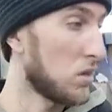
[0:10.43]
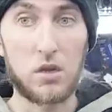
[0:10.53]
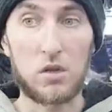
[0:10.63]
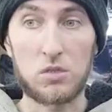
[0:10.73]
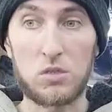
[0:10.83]

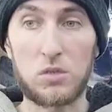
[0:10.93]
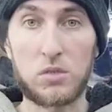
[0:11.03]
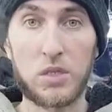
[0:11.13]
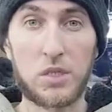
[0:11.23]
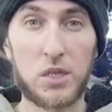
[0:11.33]
Also,
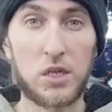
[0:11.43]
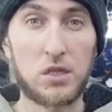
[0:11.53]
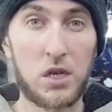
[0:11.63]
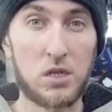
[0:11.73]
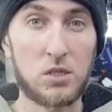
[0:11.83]
teach you
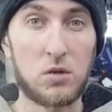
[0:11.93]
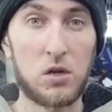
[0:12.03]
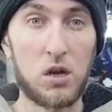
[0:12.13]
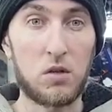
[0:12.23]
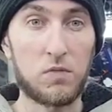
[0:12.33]
guys how to store
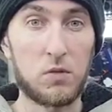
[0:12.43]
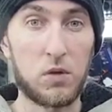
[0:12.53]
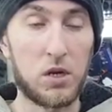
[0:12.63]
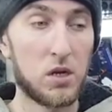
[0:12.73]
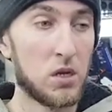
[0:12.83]
a car for the winter.